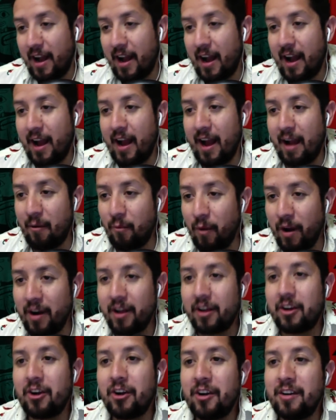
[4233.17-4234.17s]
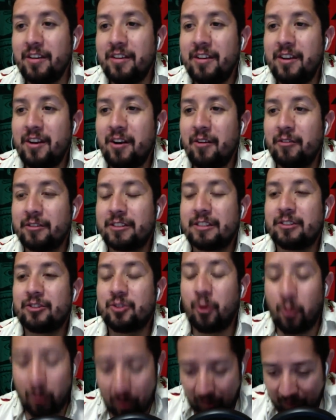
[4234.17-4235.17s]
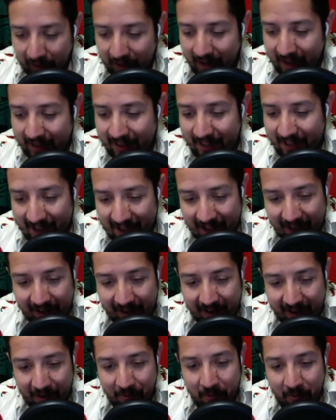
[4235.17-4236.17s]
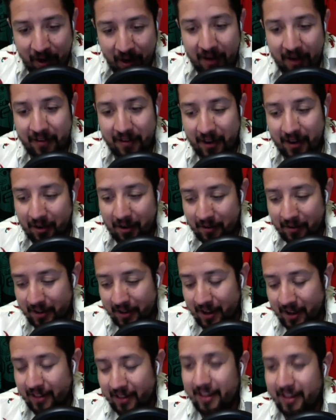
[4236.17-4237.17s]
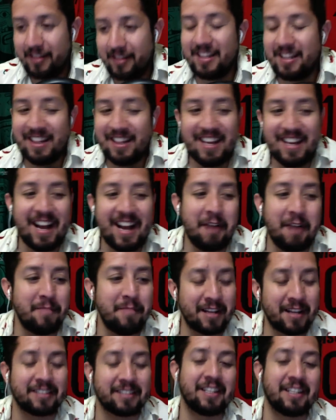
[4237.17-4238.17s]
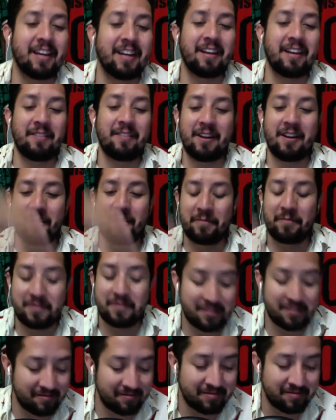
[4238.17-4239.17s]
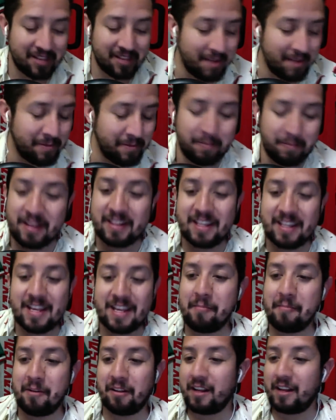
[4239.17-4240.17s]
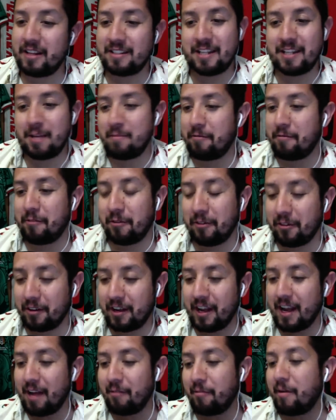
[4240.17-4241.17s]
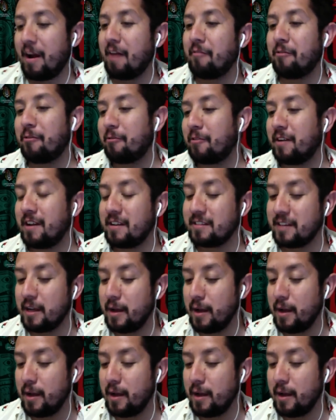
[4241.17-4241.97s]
I want a good, story at the end. I want, the Liga MX team to beat the MLS team if we're looking at rivalries.